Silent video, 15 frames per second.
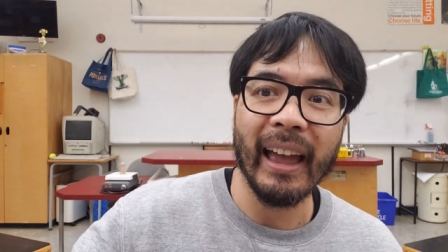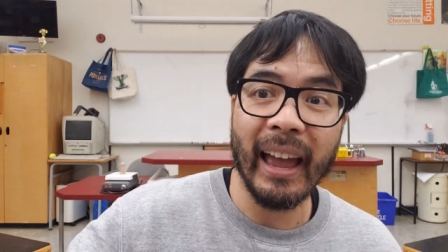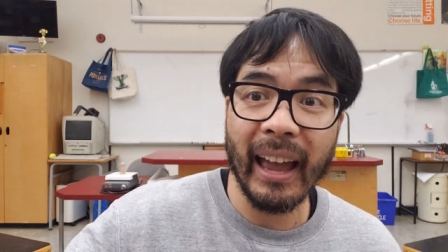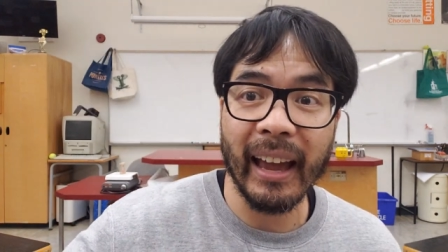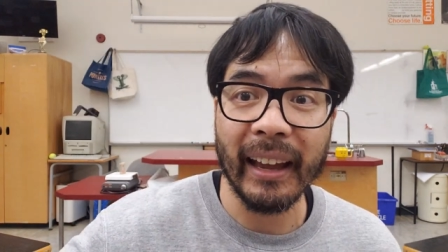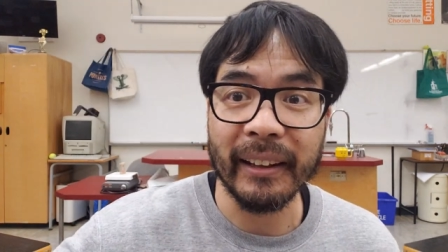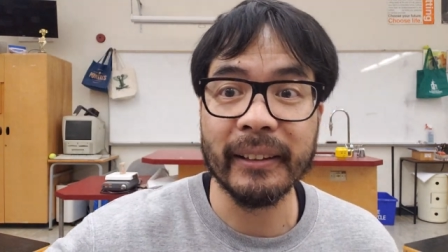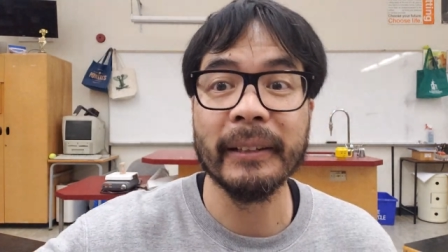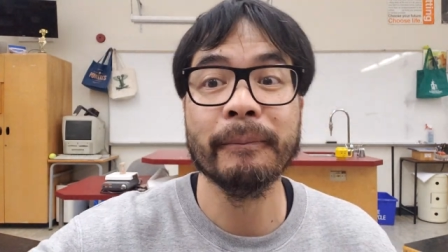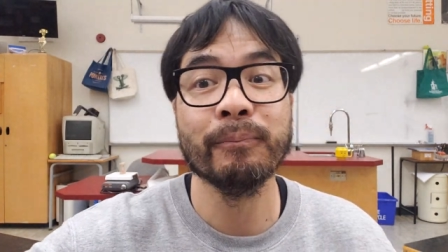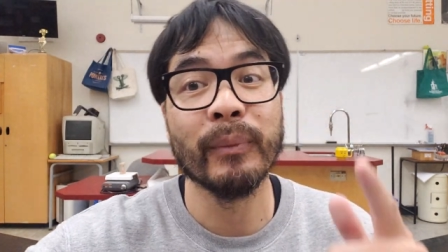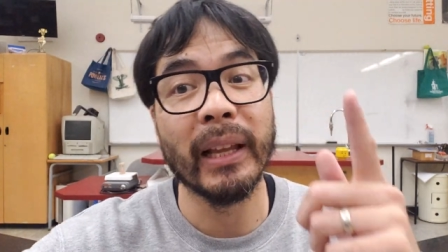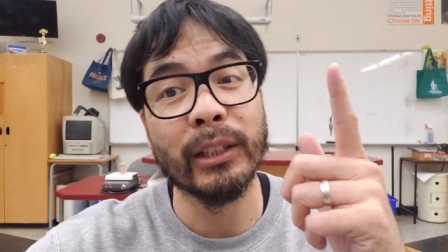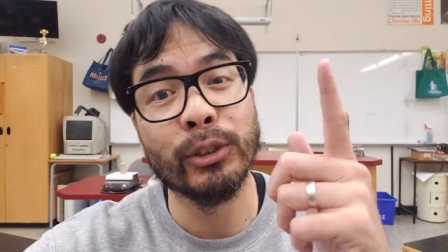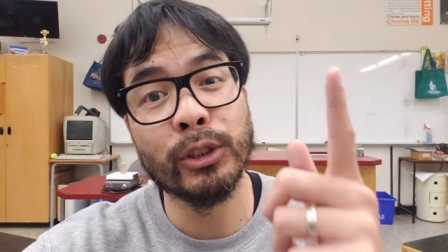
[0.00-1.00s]
and
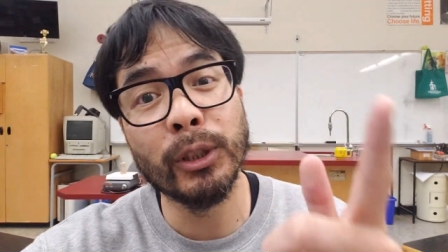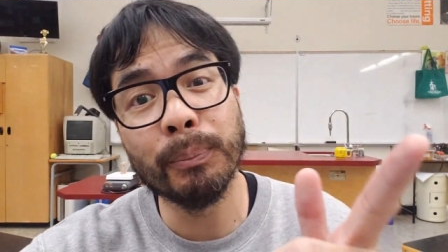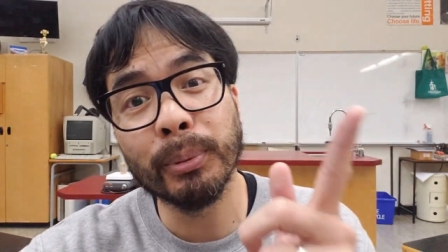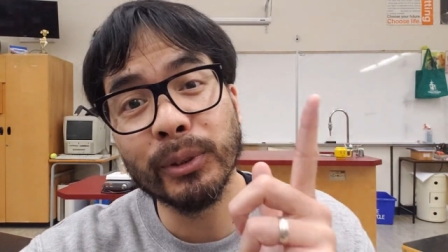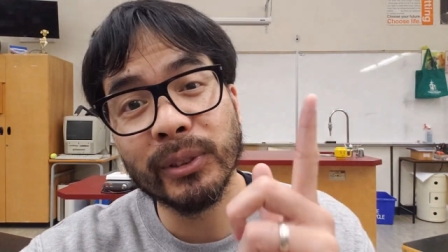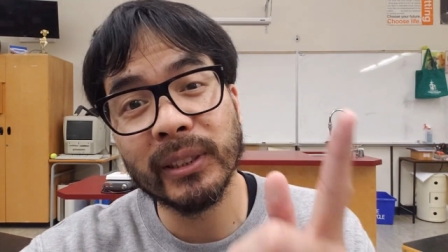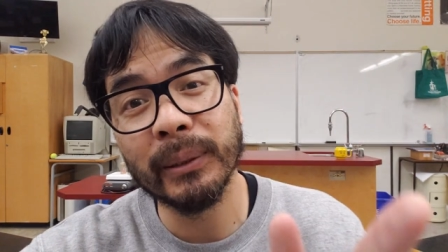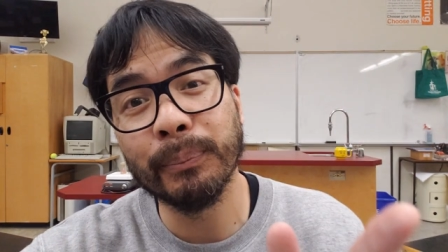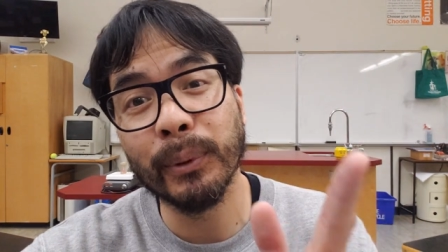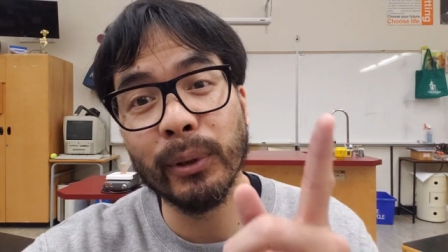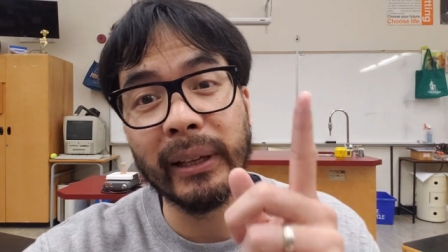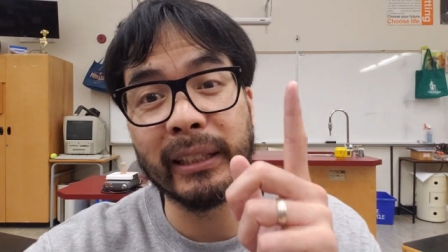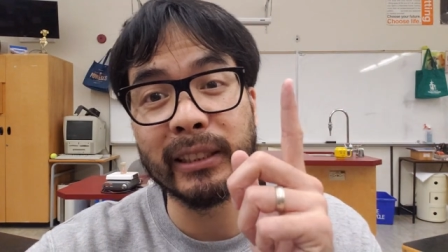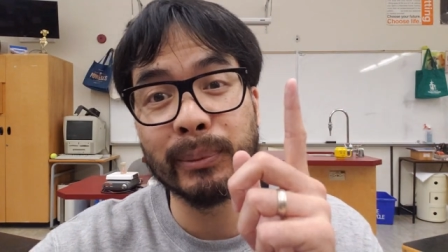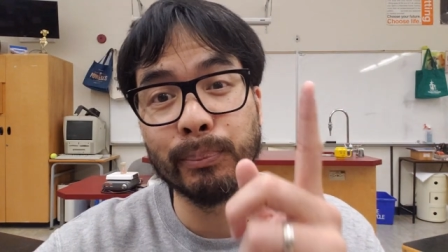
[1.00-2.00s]
a super
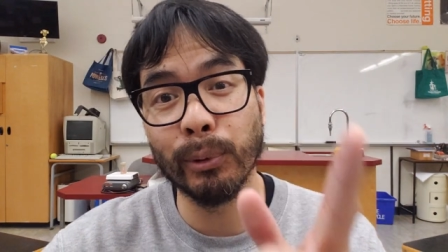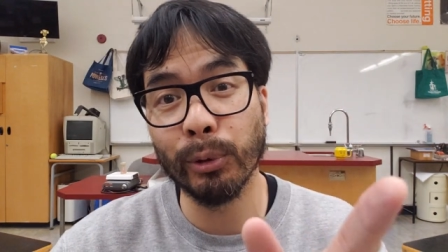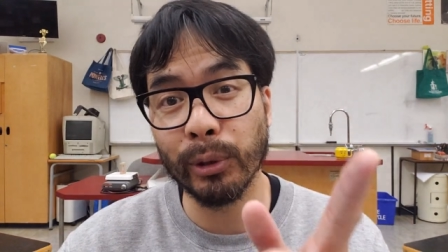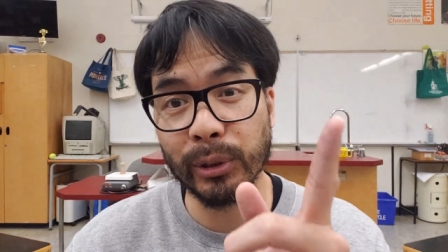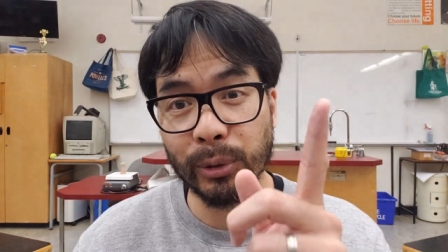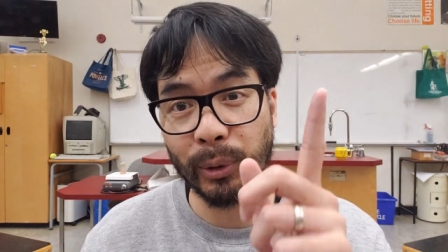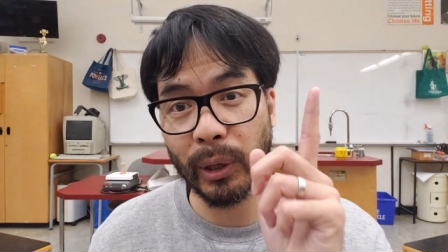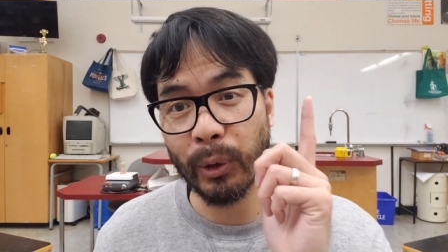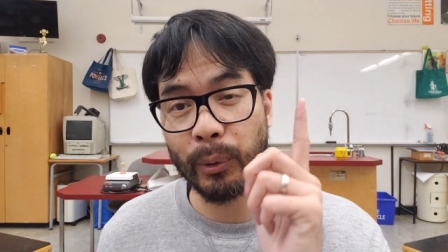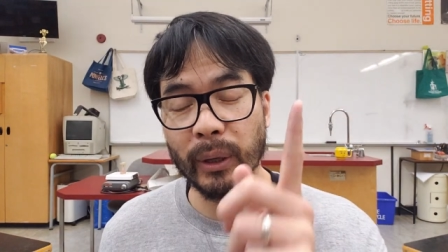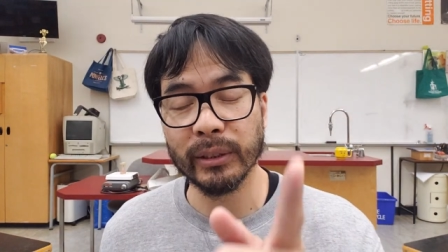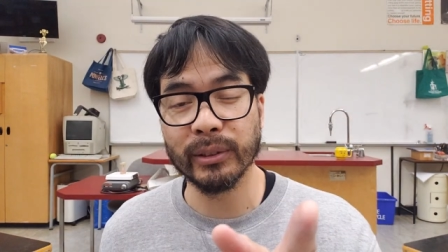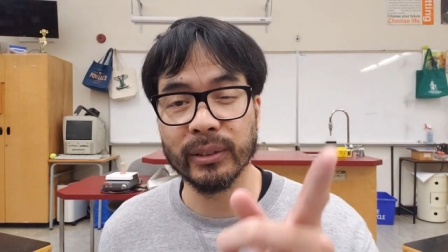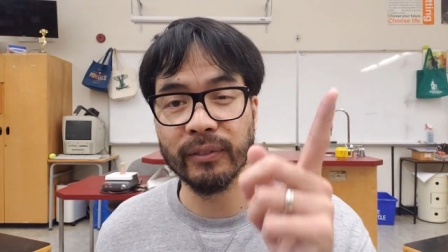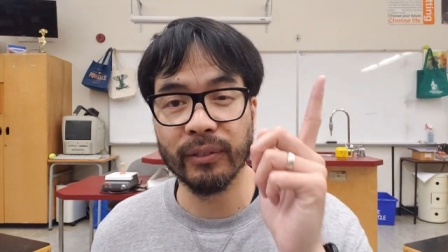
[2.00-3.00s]
simple exploratory
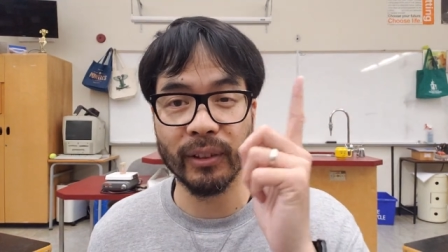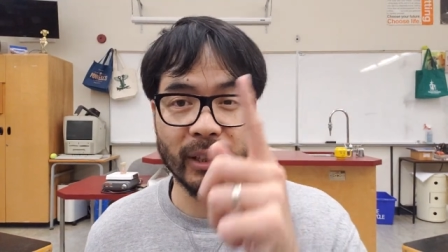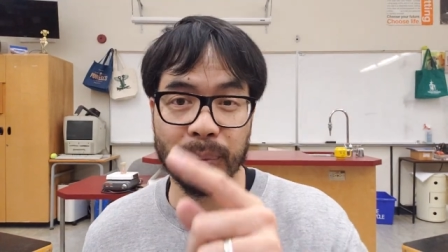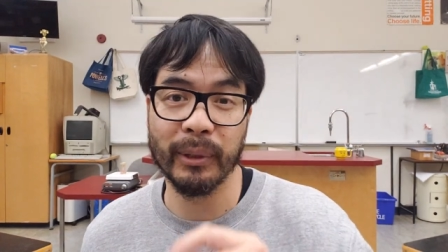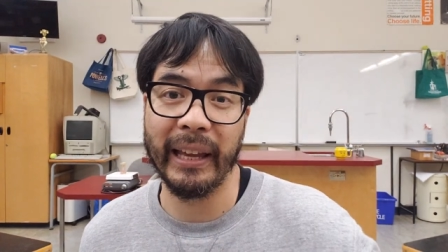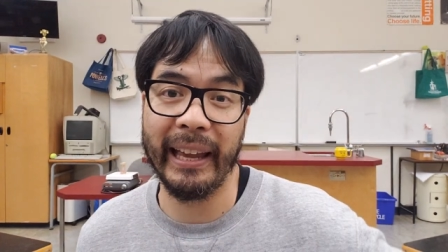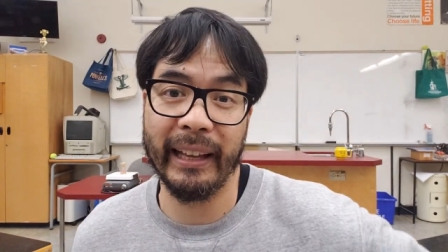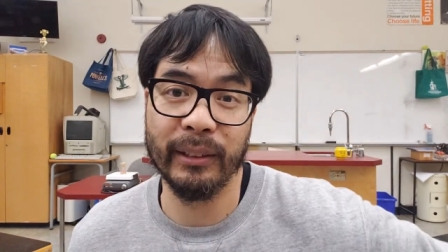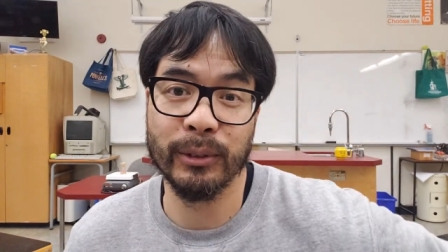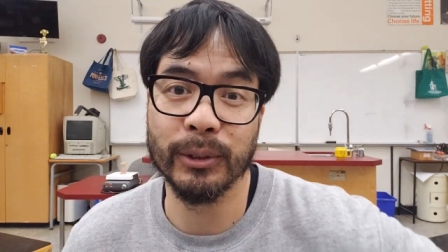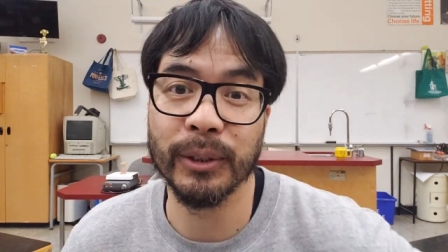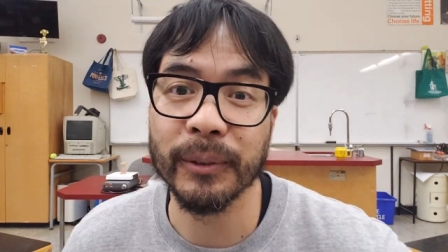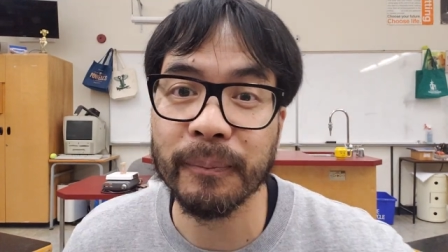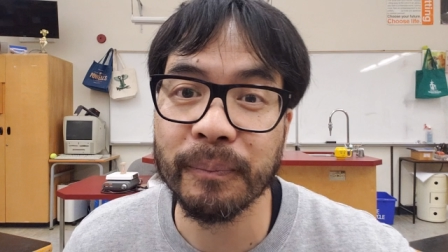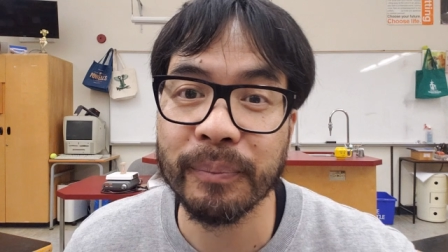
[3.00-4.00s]
question for them to
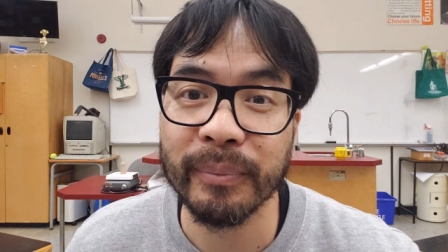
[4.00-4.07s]
answer.